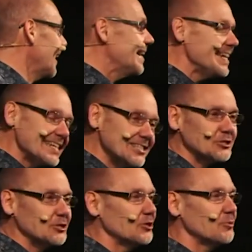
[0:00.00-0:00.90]
And it
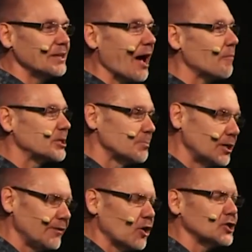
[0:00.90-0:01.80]
isn't to do with how much
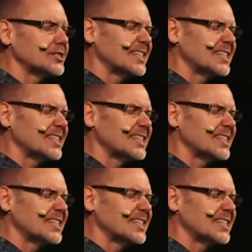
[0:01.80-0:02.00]
money you've got.